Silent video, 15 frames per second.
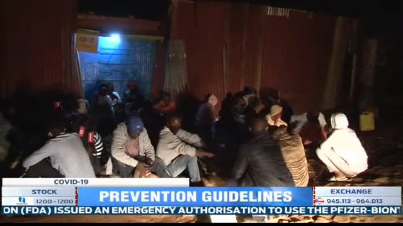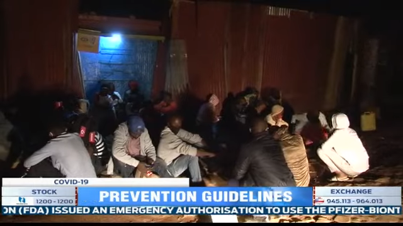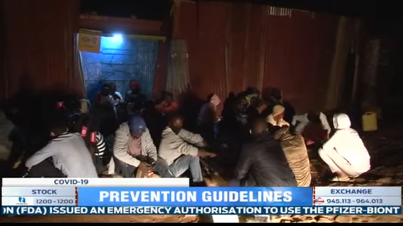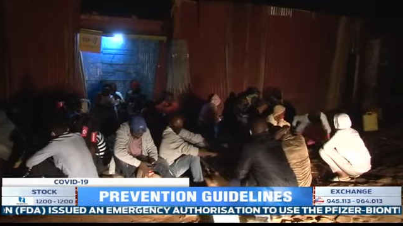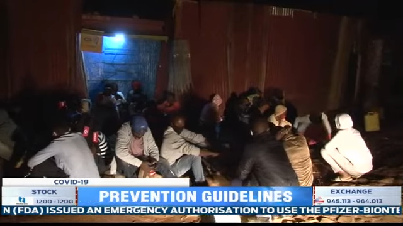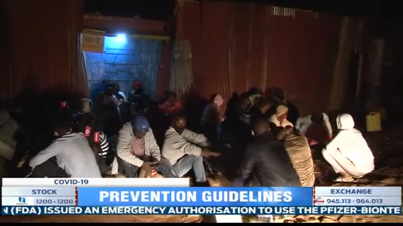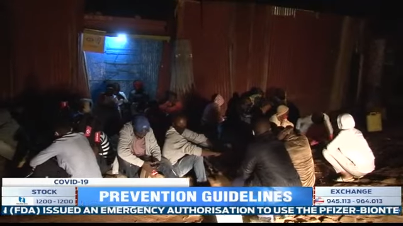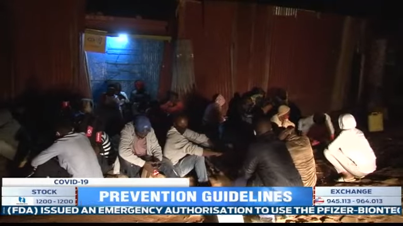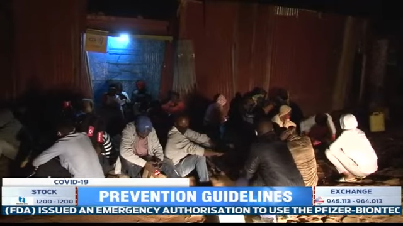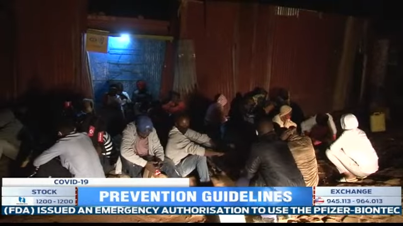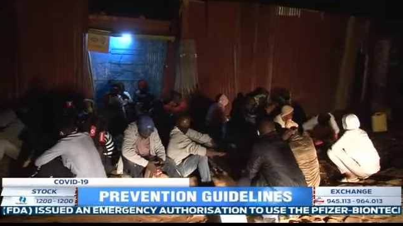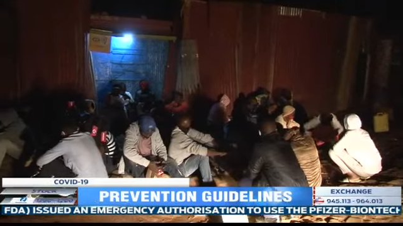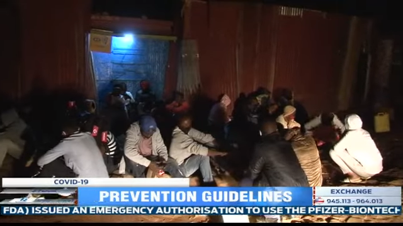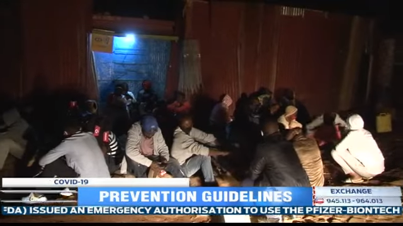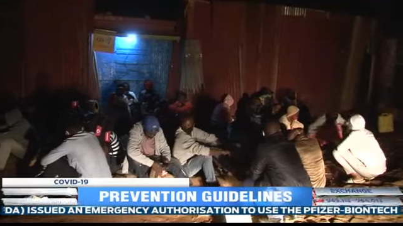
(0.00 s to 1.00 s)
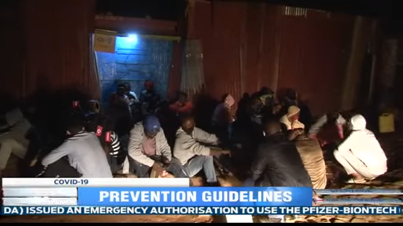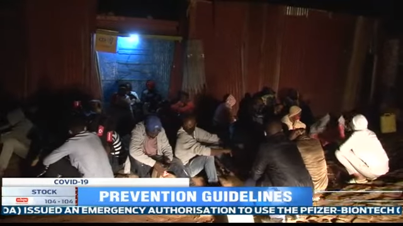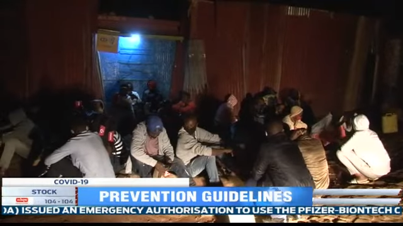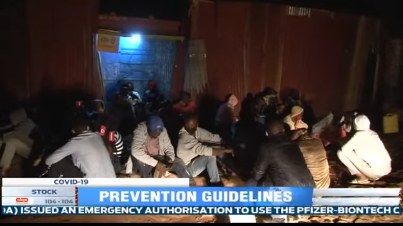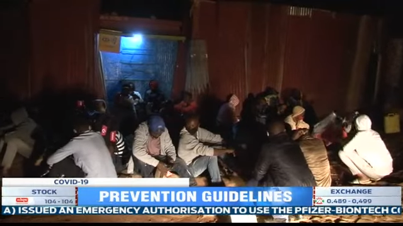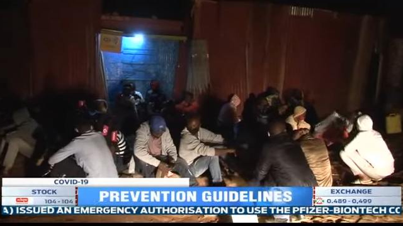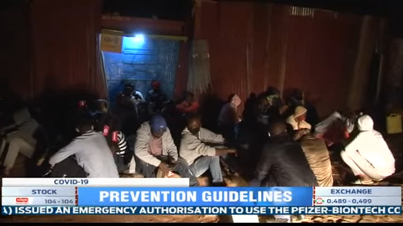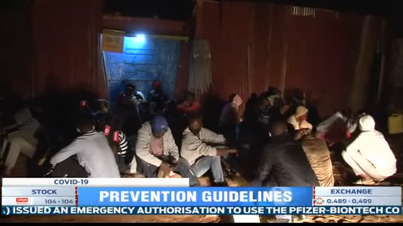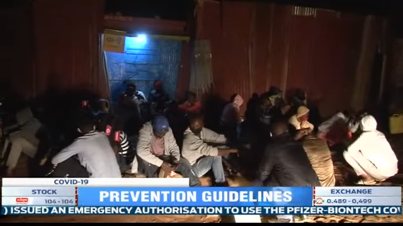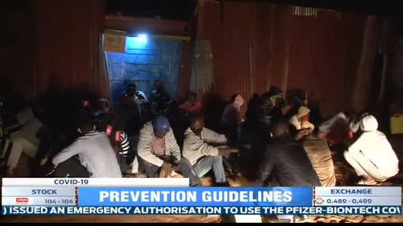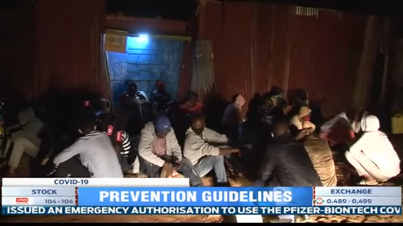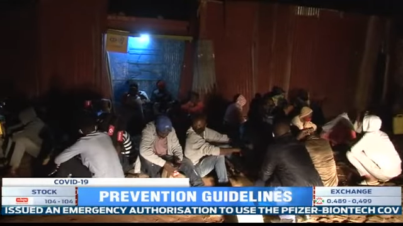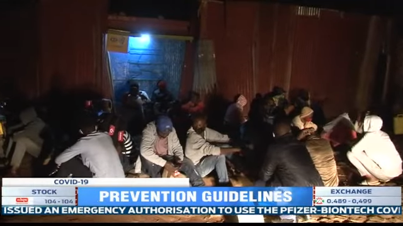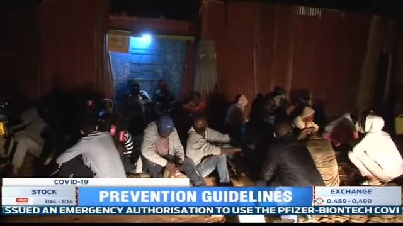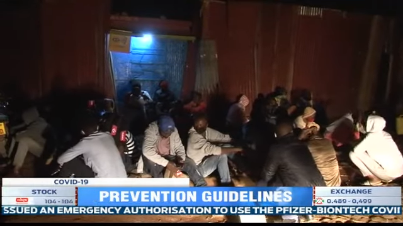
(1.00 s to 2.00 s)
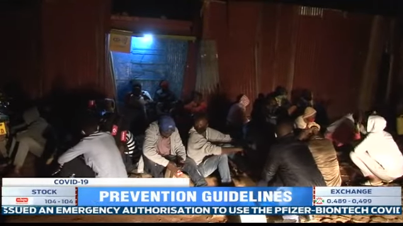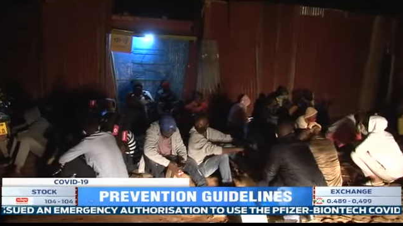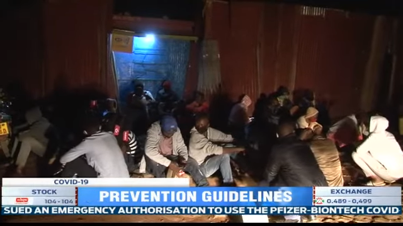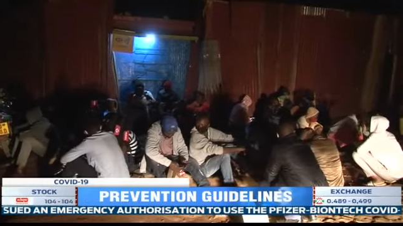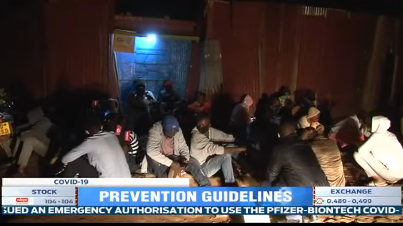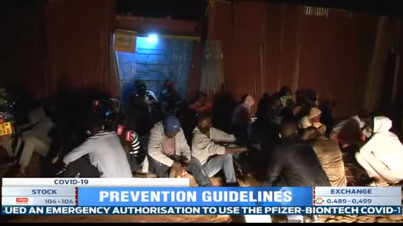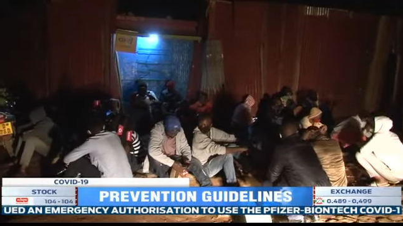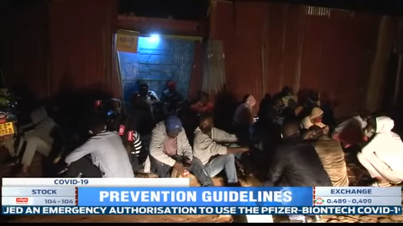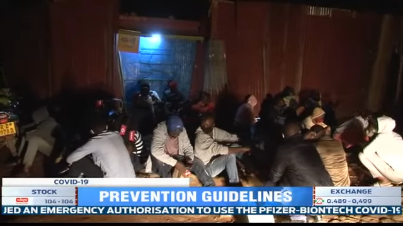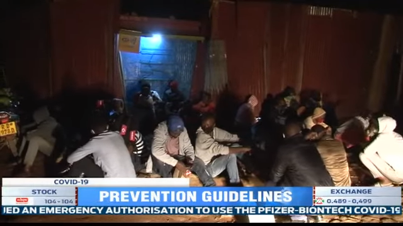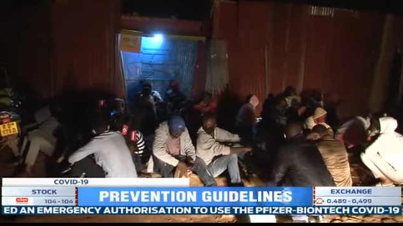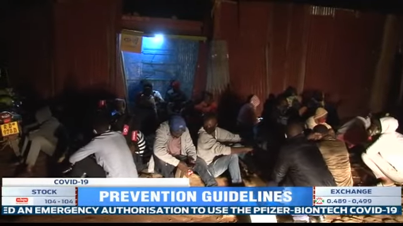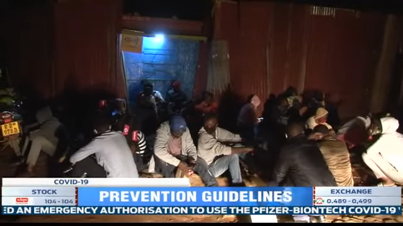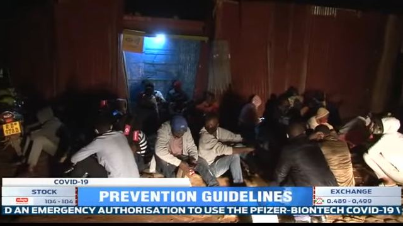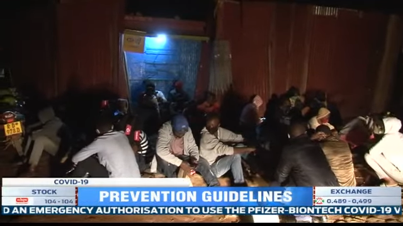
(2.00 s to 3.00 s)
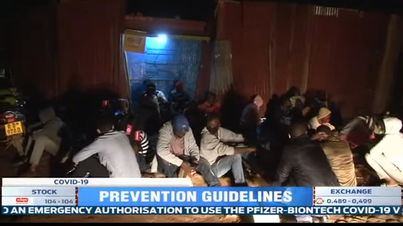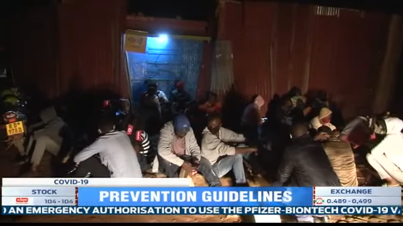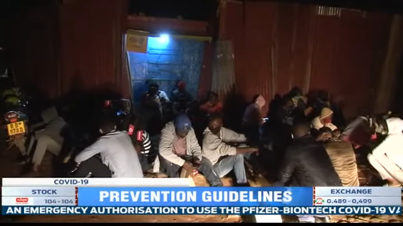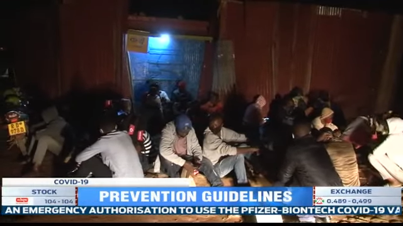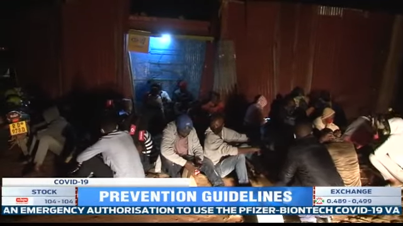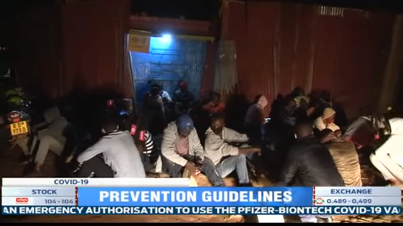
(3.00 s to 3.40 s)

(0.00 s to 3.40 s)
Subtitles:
[unreadable: no face in view]